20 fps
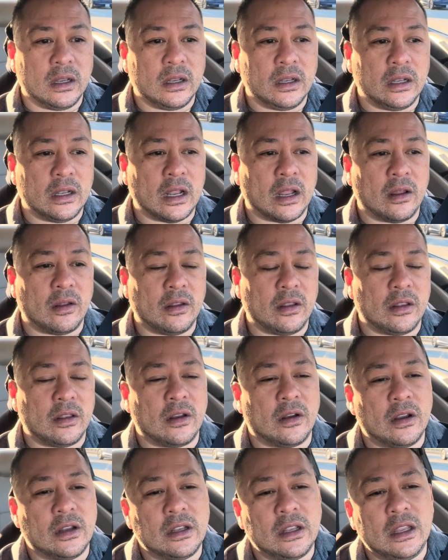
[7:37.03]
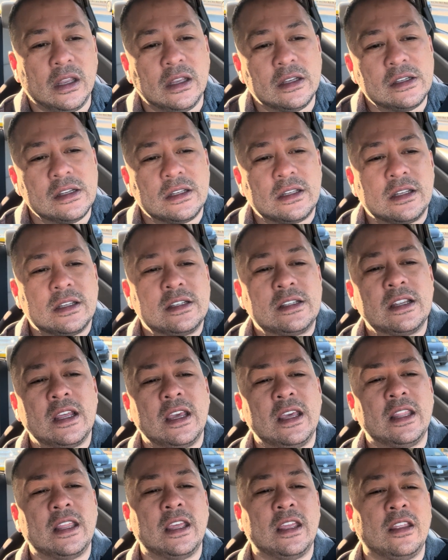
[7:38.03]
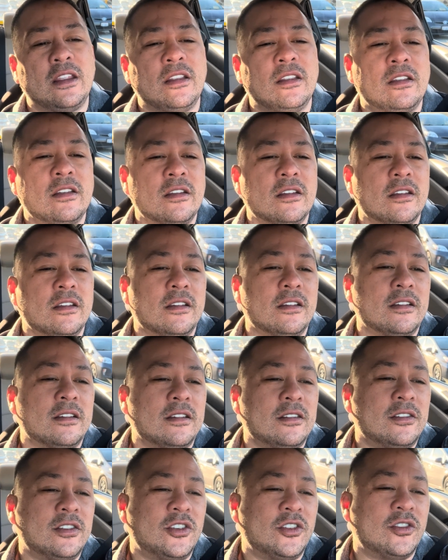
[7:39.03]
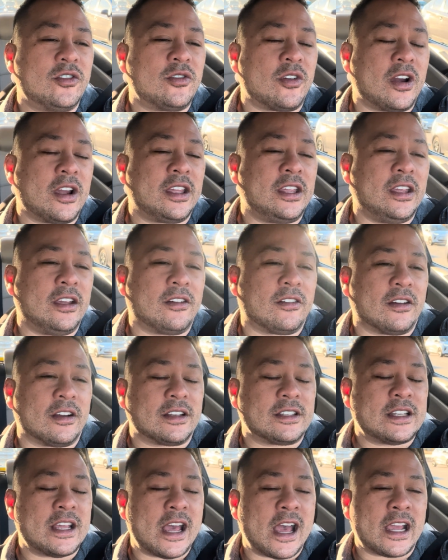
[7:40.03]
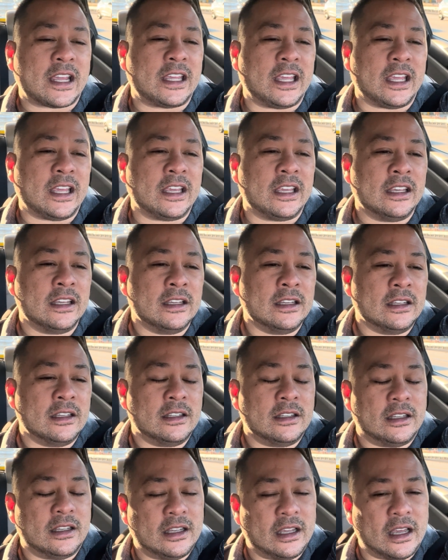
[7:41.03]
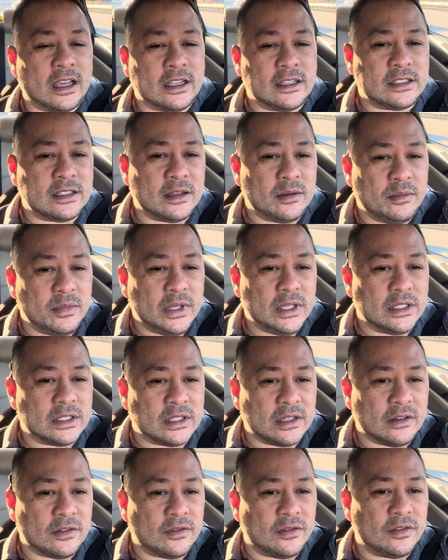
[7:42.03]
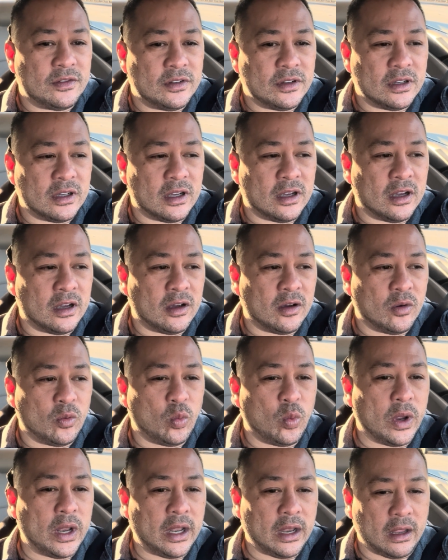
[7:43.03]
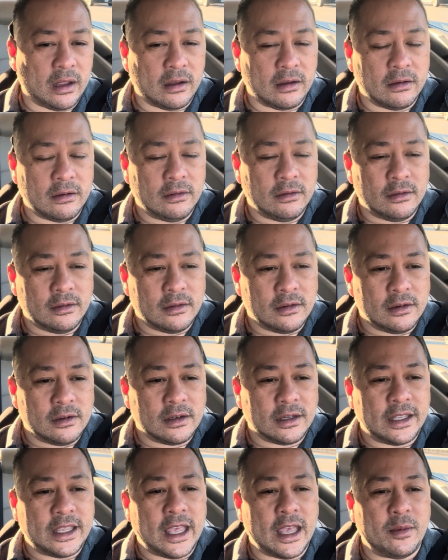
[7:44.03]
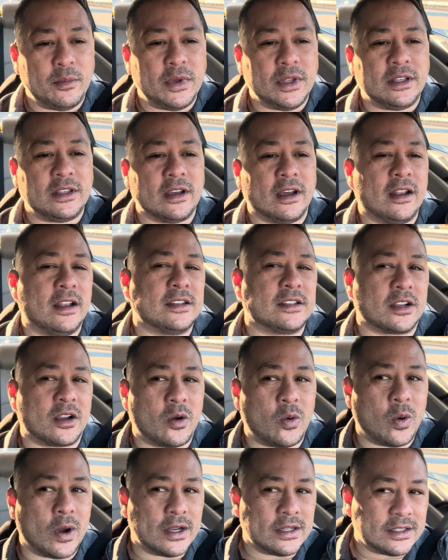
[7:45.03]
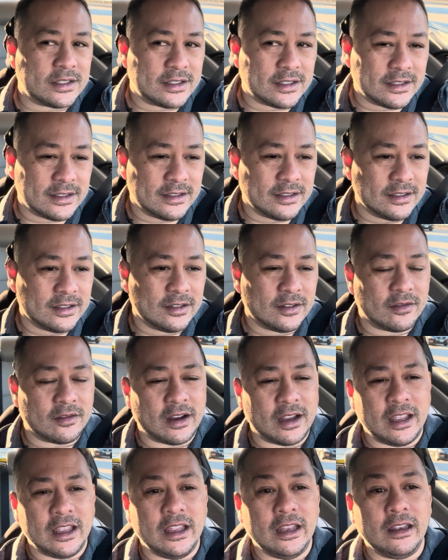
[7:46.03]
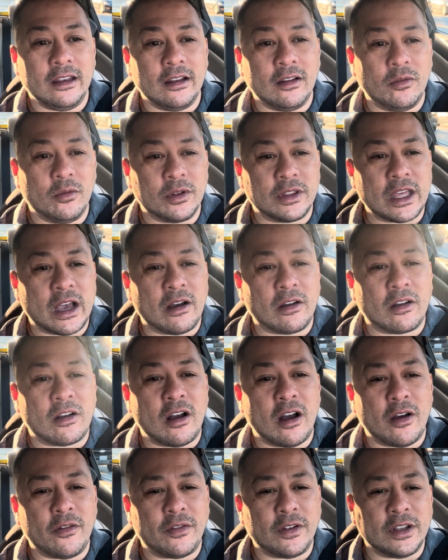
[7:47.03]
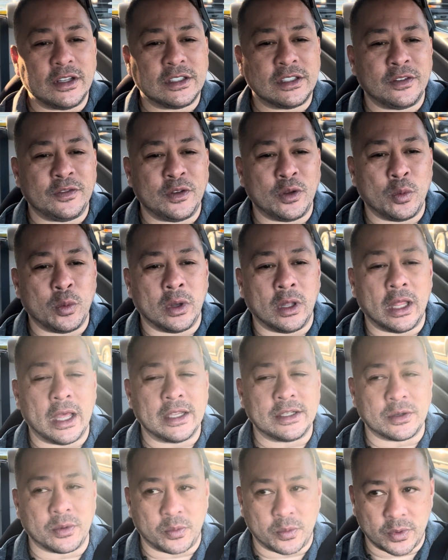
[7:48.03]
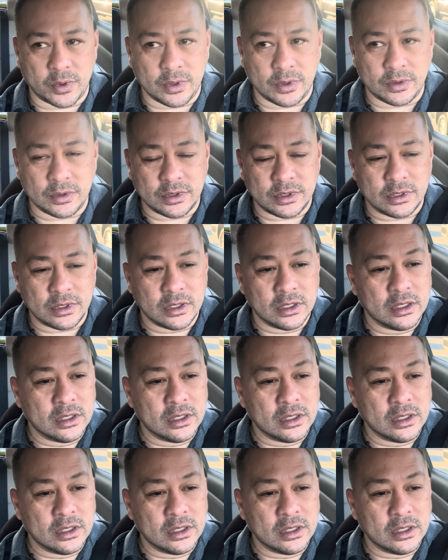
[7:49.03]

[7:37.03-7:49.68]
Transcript: Now, there isn't to say that striking or attacking as a means of winning can't be done as a question, right? Without confidence, if you will, as a ruse.